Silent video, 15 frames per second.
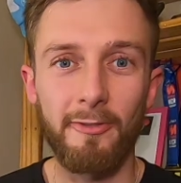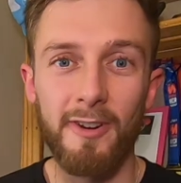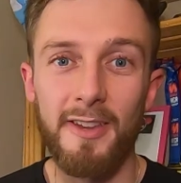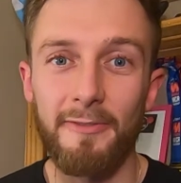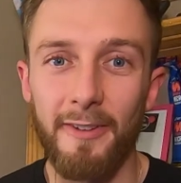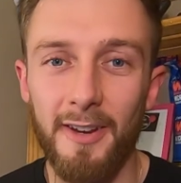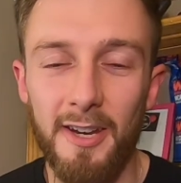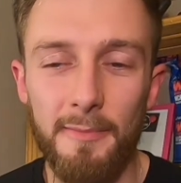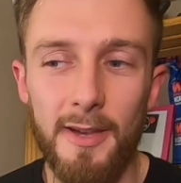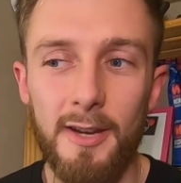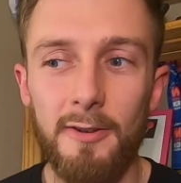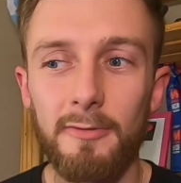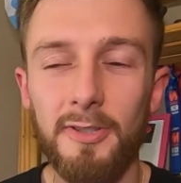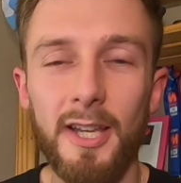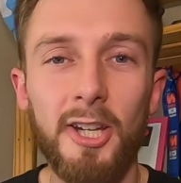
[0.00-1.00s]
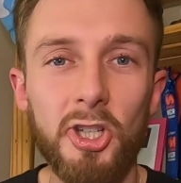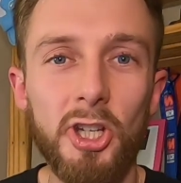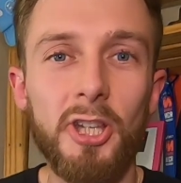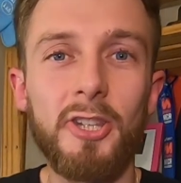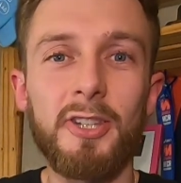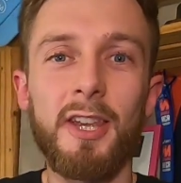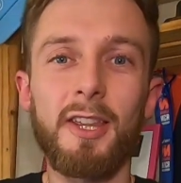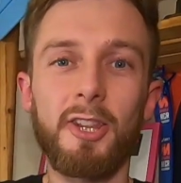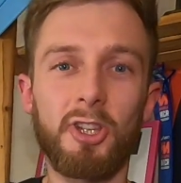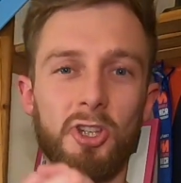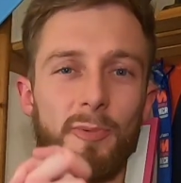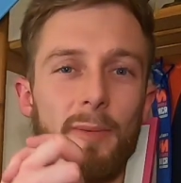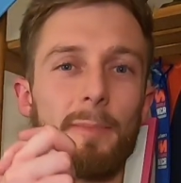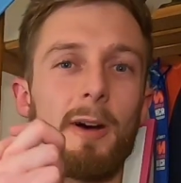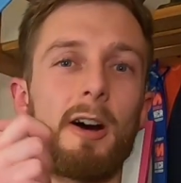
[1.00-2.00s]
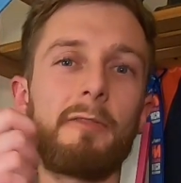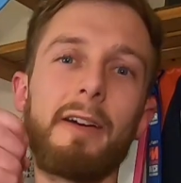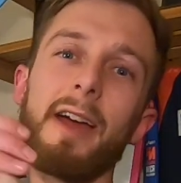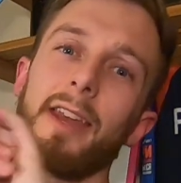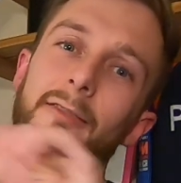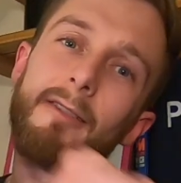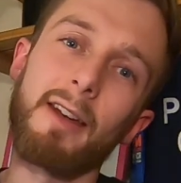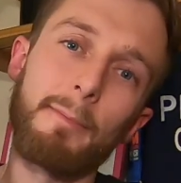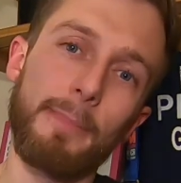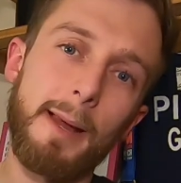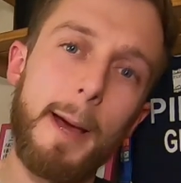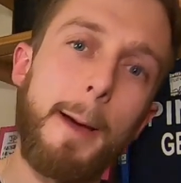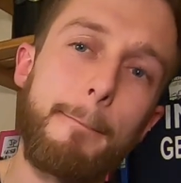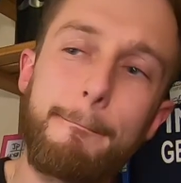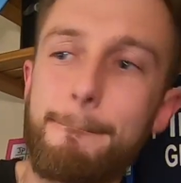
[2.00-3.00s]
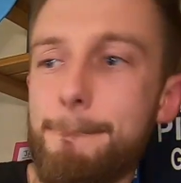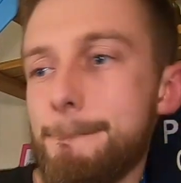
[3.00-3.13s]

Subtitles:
3 fundamental sessions that should be part of any running plan.